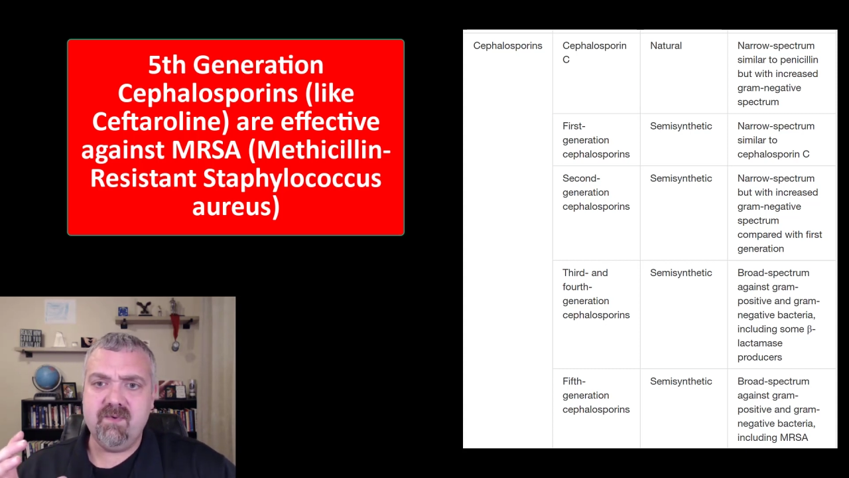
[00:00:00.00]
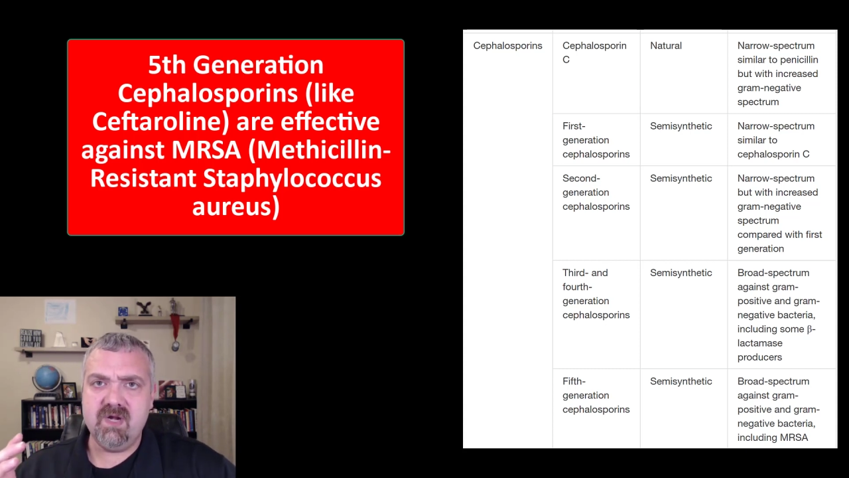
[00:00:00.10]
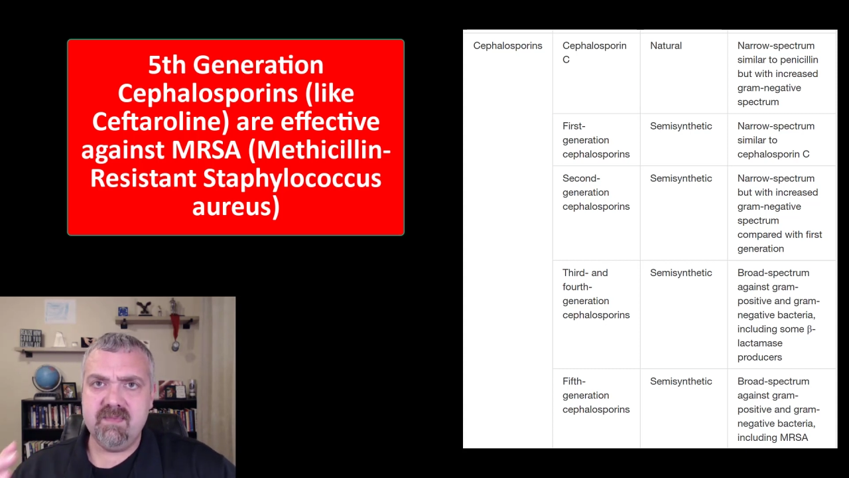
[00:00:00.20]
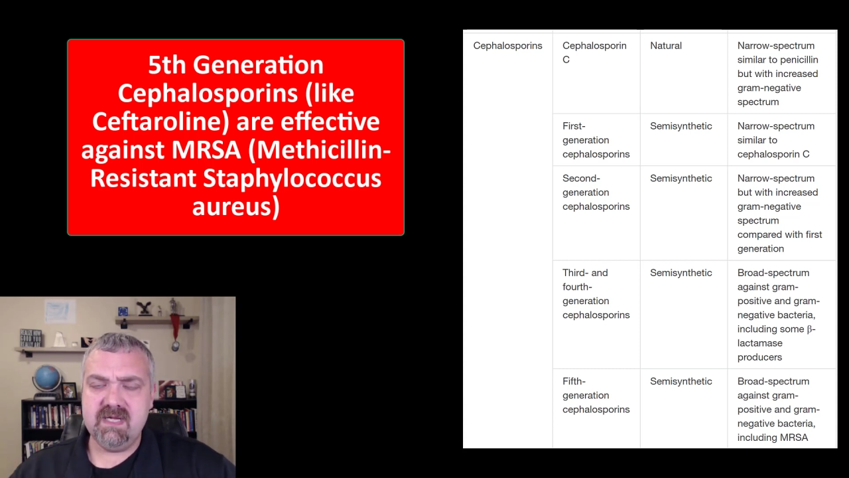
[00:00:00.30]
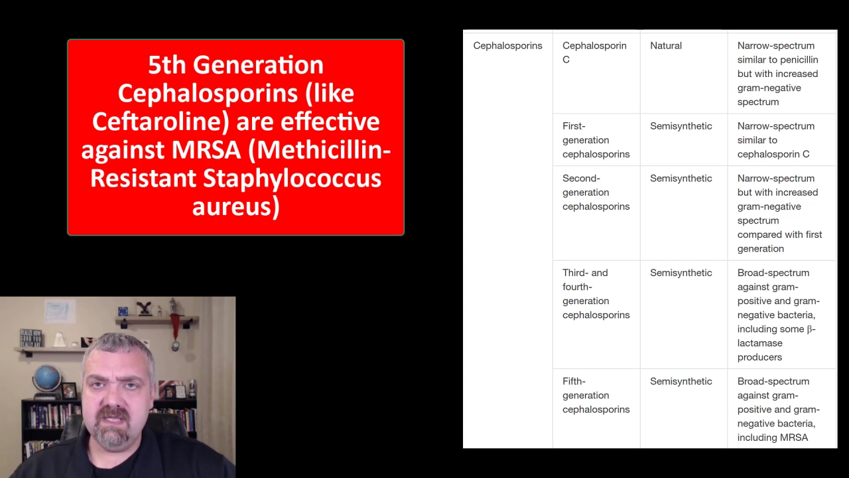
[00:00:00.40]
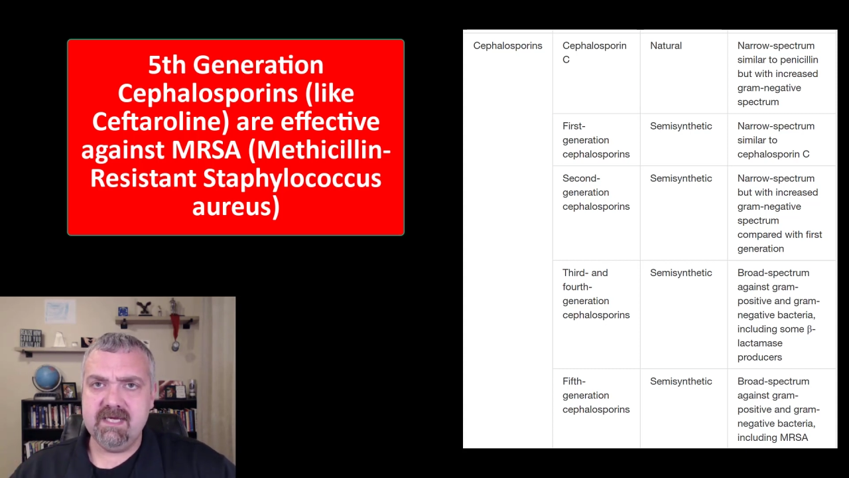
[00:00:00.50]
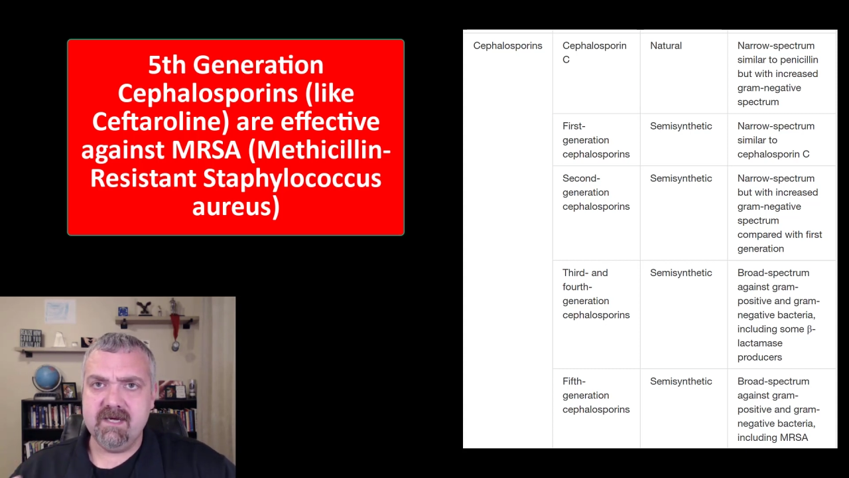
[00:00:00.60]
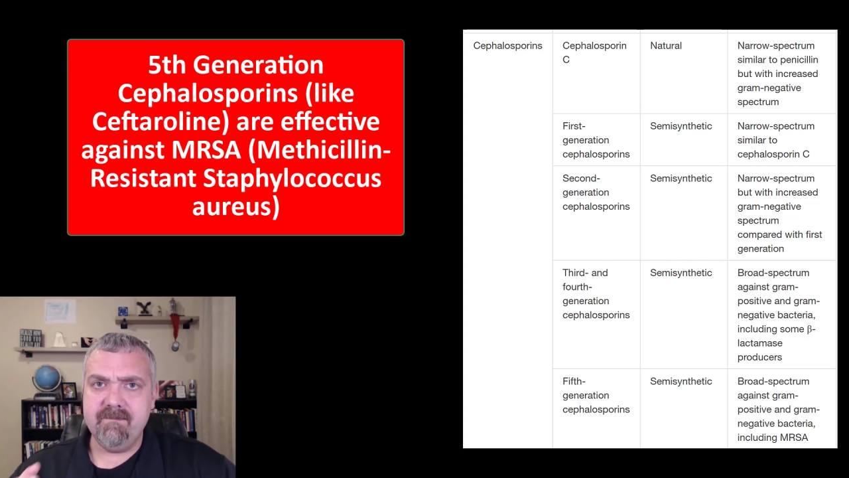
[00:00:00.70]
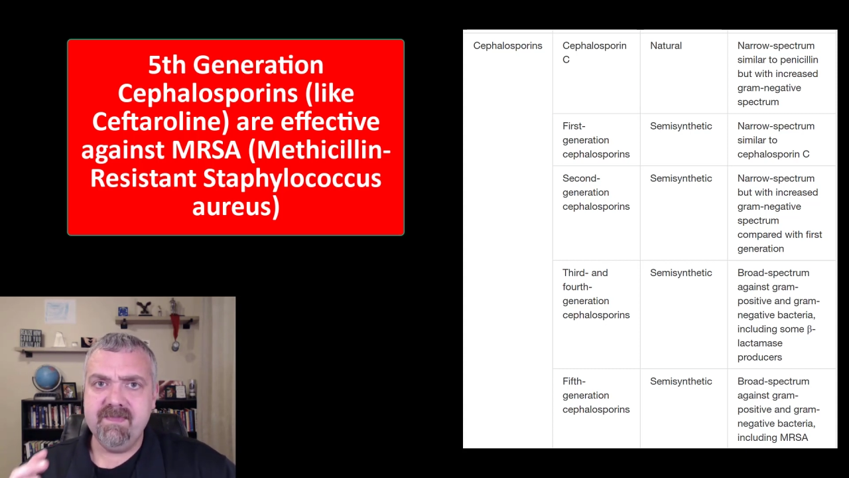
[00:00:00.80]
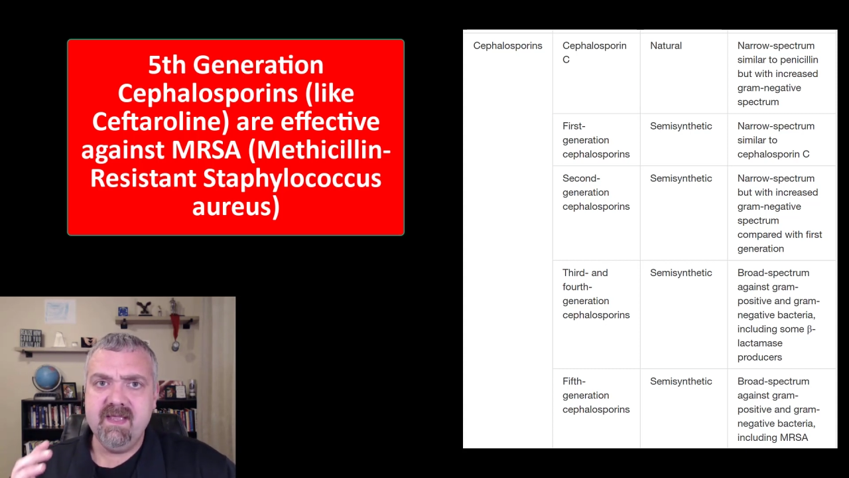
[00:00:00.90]
but I want to be
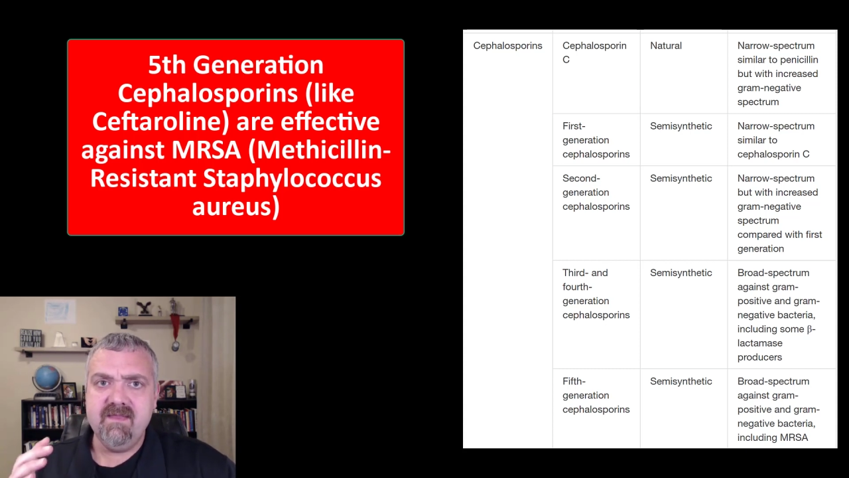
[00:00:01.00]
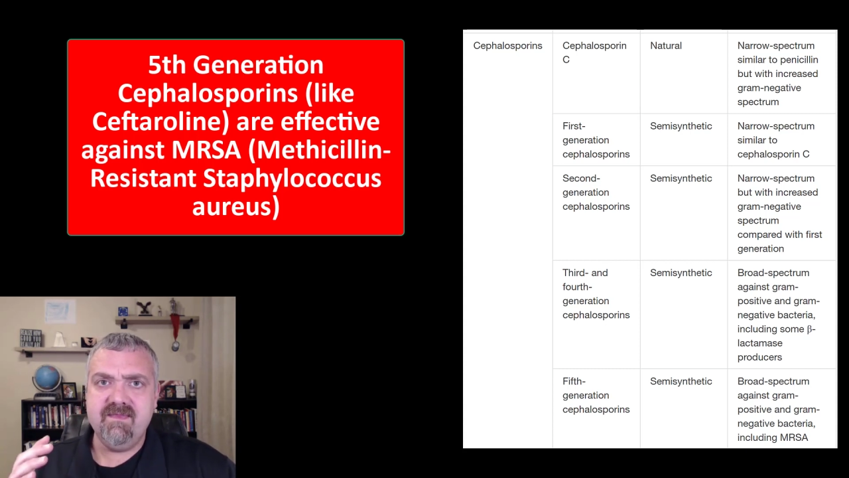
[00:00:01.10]
clear